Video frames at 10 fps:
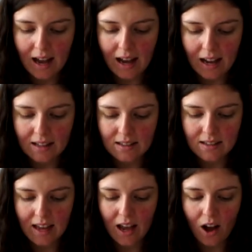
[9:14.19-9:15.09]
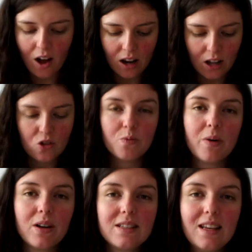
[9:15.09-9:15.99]
And they are lunch
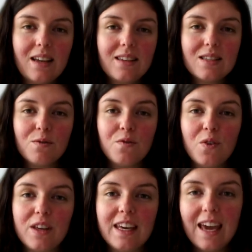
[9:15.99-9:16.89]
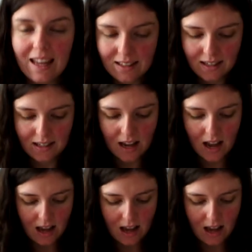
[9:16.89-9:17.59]
boxes for the kids,